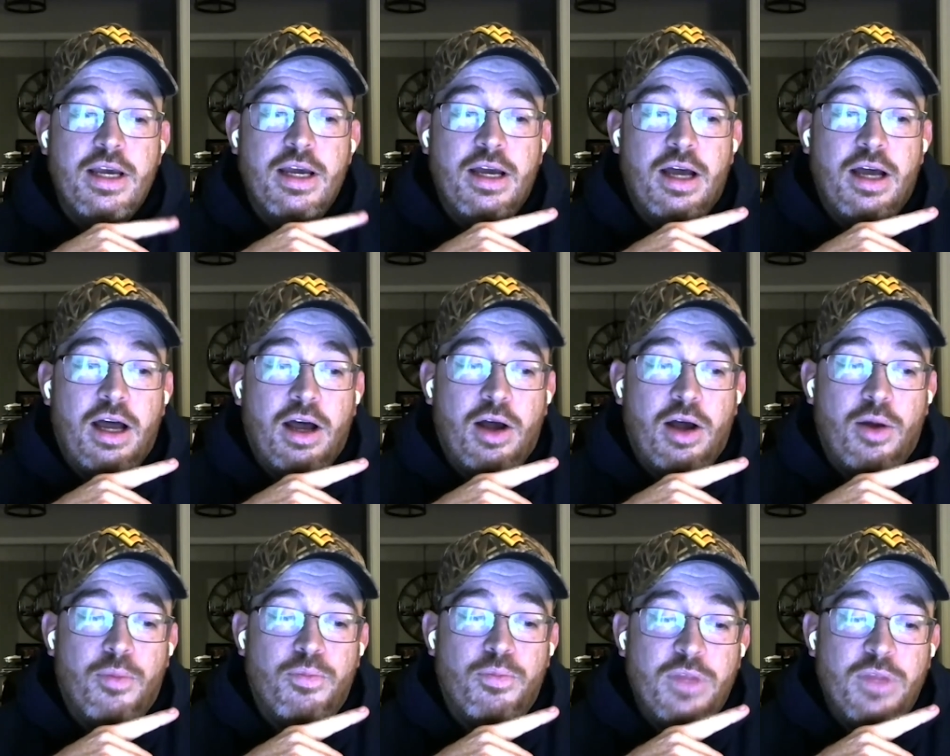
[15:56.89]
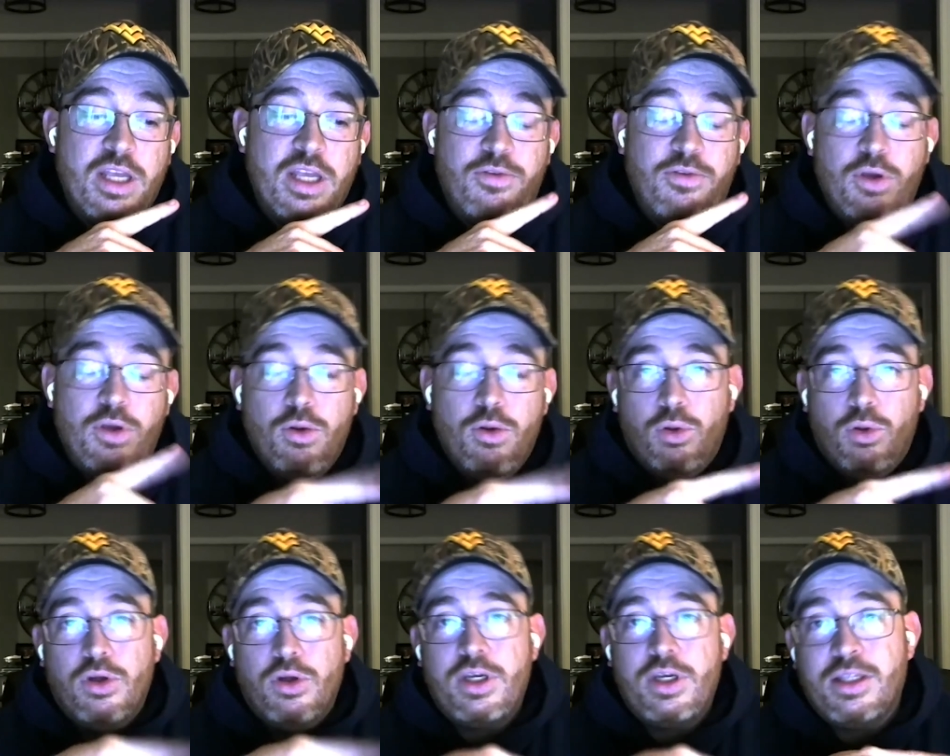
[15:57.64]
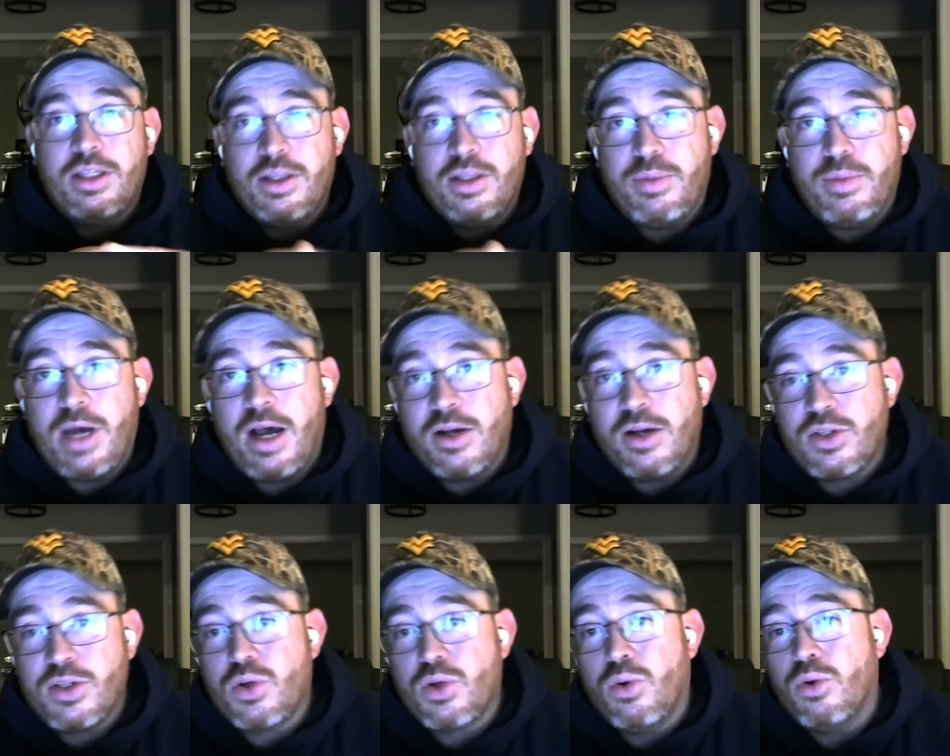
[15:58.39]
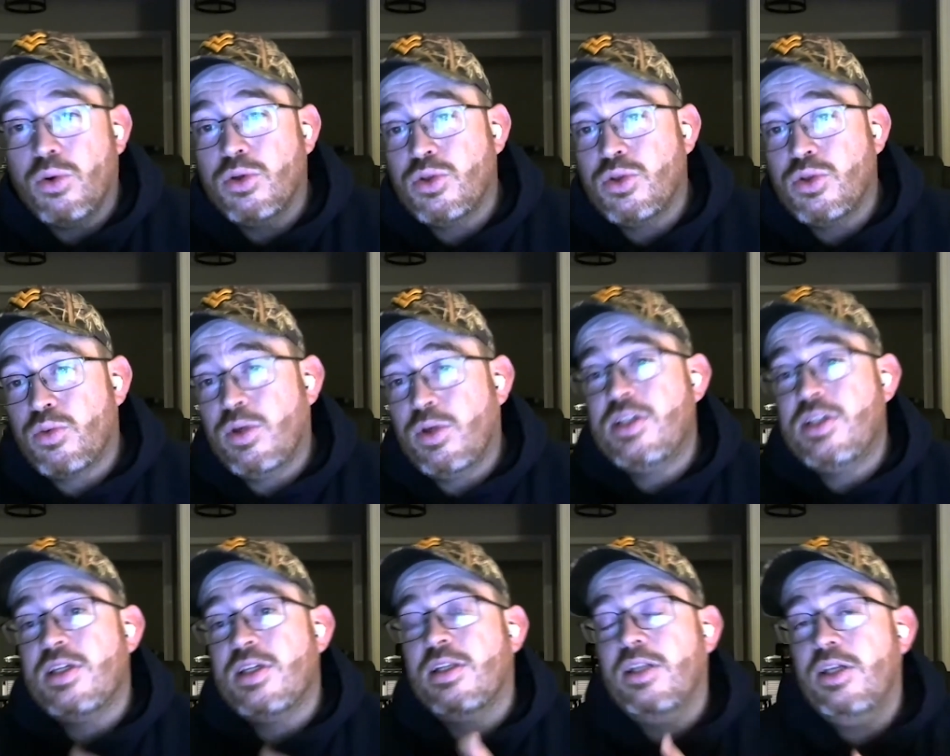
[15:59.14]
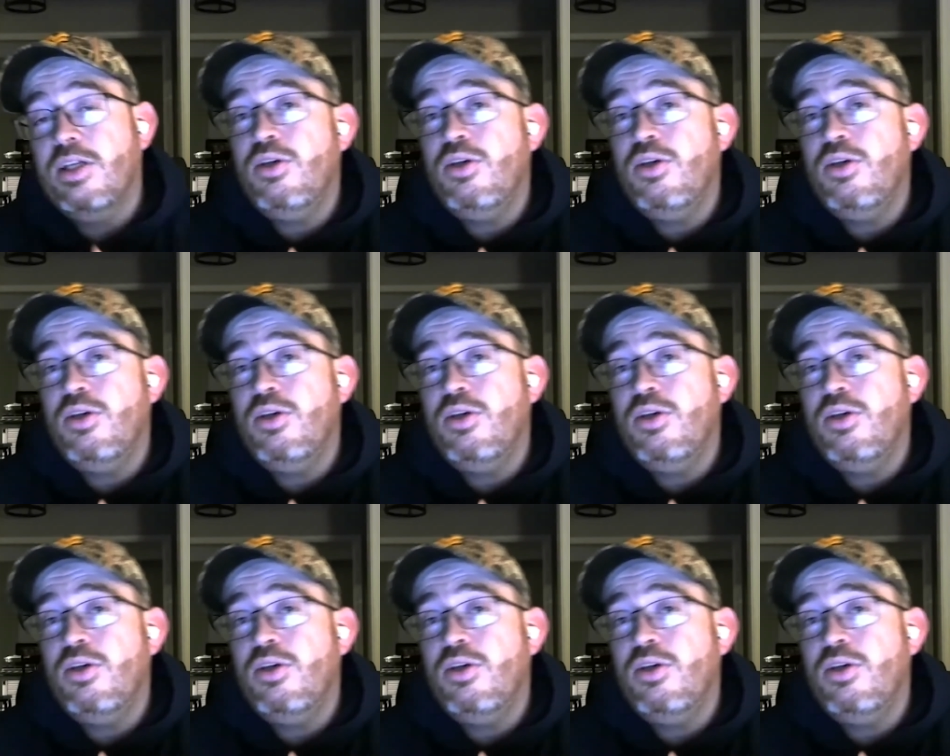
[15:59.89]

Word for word: Um, if you look at the box scores recently,